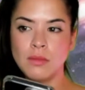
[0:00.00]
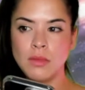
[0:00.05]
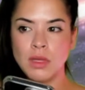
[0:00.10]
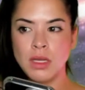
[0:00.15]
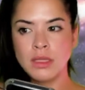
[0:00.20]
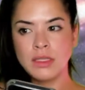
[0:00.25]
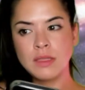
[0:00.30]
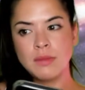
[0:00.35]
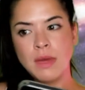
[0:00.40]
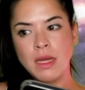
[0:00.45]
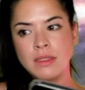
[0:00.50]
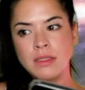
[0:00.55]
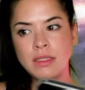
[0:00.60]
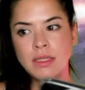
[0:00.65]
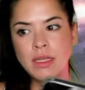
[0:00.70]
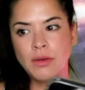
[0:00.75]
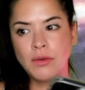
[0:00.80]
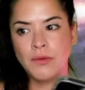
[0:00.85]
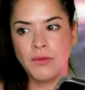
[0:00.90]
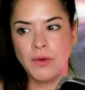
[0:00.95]
It's my
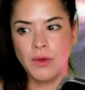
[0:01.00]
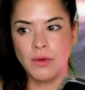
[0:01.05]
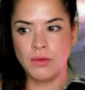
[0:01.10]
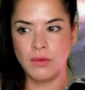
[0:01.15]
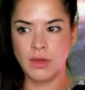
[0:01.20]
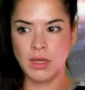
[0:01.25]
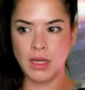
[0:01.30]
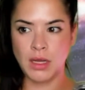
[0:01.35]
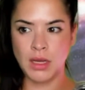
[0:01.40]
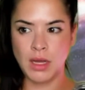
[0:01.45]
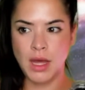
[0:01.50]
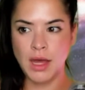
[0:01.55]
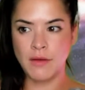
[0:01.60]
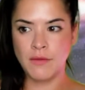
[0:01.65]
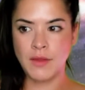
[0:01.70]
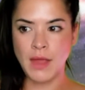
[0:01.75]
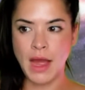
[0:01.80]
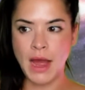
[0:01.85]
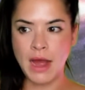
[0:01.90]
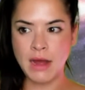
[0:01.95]
cell phone. I
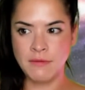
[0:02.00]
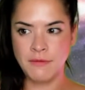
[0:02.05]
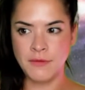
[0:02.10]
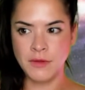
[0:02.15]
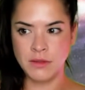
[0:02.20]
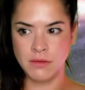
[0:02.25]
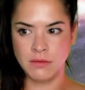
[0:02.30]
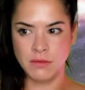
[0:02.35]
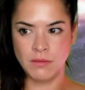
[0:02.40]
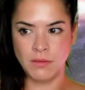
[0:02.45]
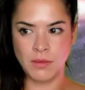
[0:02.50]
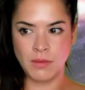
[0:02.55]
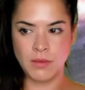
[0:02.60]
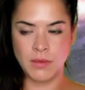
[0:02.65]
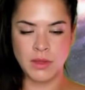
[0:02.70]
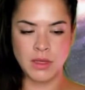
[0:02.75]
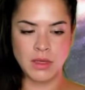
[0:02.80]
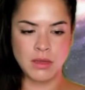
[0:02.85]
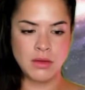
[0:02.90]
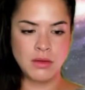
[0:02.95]
have the iPhone,
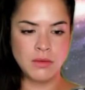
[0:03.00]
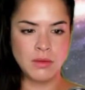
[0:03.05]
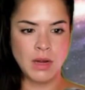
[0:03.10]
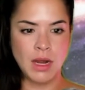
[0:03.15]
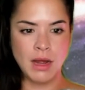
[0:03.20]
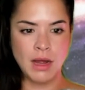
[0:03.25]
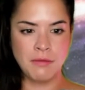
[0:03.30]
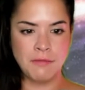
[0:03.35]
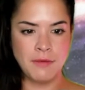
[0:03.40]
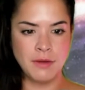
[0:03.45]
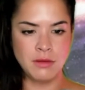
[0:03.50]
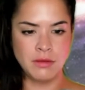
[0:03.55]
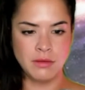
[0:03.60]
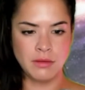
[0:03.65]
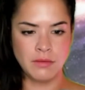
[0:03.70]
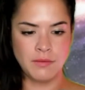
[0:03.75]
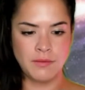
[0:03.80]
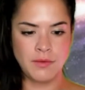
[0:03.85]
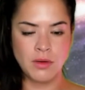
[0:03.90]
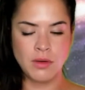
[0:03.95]
the new
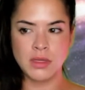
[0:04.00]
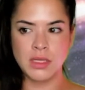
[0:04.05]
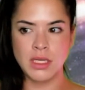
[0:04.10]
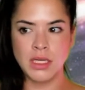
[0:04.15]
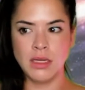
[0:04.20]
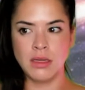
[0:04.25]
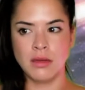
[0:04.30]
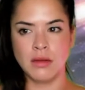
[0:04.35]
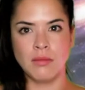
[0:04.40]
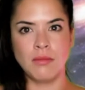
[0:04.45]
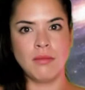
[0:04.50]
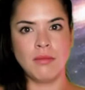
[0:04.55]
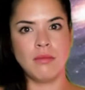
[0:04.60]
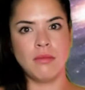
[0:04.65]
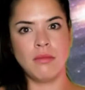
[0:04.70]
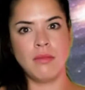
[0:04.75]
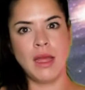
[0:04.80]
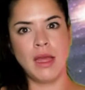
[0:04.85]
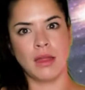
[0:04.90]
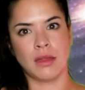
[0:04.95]
iPhone 14
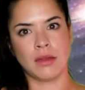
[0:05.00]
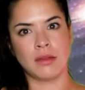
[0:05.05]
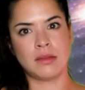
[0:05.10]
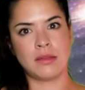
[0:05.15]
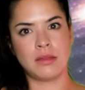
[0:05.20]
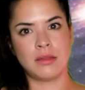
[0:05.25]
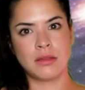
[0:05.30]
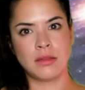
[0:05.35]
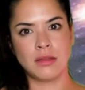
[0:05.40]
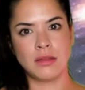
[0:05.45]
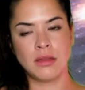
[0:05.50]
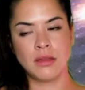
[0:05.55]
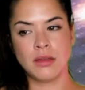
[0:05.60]
Max.